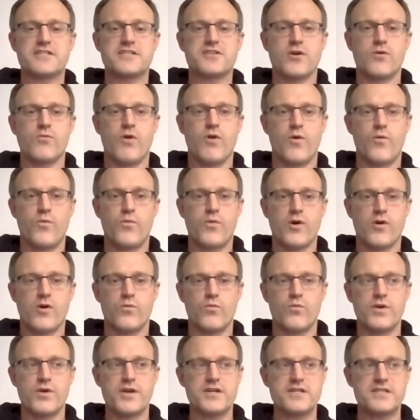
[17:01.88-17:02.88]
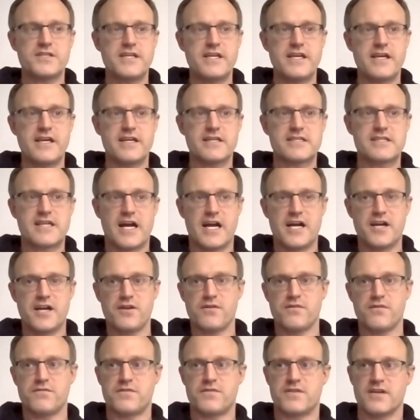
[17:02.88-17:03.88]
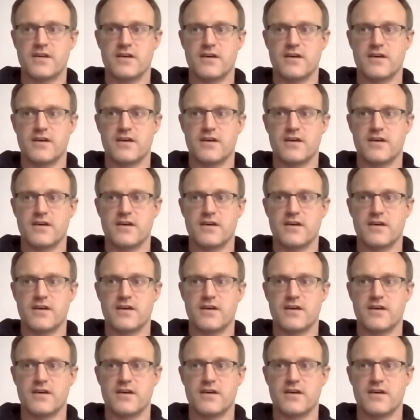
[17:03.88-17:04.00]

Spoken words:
And so what we're seeing is kind of